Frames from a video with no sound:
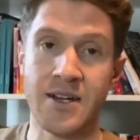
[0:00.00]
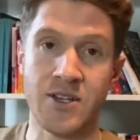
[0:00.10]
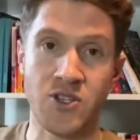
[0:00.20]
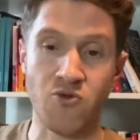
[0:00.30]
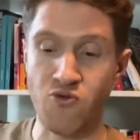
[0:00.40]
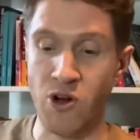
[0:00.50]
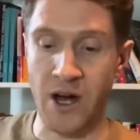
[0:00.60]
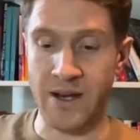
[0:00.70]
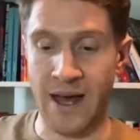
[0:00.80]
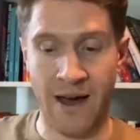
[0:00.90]
to
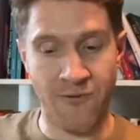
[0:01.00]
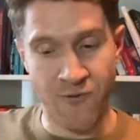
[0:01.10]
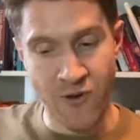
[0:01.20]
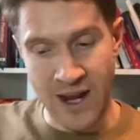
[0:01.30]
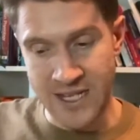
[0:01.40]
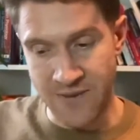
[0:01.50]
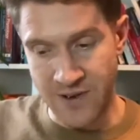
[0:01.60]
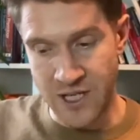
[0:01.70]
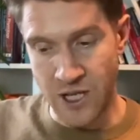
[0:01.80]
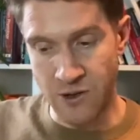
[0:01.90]
run at
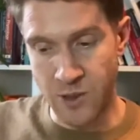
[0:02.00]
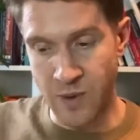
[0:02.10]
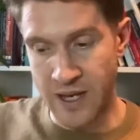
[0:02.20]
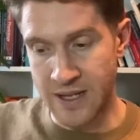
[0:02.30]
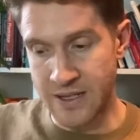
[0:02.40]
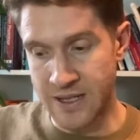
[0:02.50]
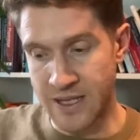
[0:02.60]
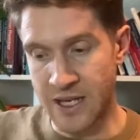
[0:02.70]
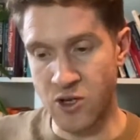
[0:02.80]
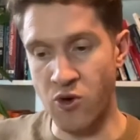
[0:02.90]
relatively slow speeds. So
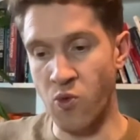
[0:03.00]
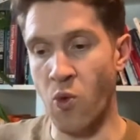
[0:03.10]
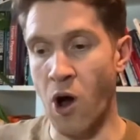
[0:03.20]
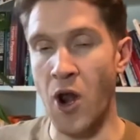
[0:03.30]
that's kind of one